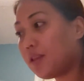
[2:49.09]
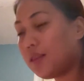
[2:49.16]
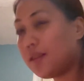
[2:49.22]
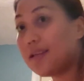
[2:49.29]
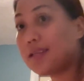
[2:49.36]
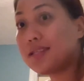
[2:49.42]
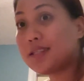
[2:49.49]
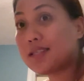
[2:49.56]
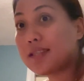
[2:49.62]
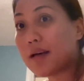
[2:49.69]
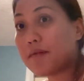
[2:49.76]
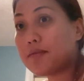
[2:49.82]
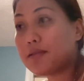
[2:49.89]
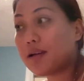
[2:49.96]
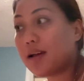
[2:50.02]
the
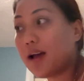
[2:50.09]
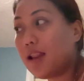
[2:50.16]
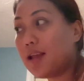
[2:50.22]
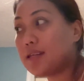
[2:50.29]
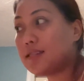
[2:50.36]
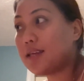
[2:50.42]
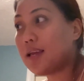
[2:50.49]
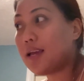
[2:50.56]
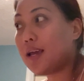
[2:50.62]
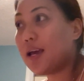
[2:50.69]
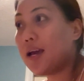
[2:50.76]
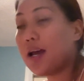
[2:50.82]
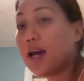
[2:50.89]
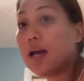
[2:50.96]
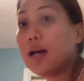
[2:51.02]
Samsung Galaxy
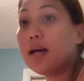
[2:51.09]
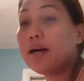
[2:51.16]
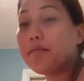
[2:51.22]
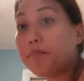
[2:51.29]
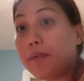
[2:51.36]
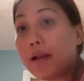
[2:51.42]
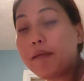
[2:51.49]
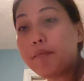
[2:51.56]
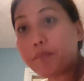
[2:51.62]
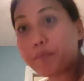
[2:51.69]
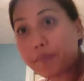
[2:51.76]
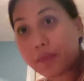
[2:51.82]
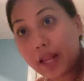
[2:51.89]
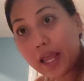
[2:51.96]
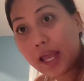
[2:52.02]
Flip
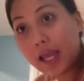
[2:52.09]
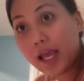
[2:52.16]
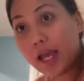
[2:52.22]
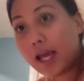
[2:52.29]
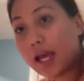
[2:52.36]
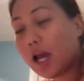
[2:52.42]
3.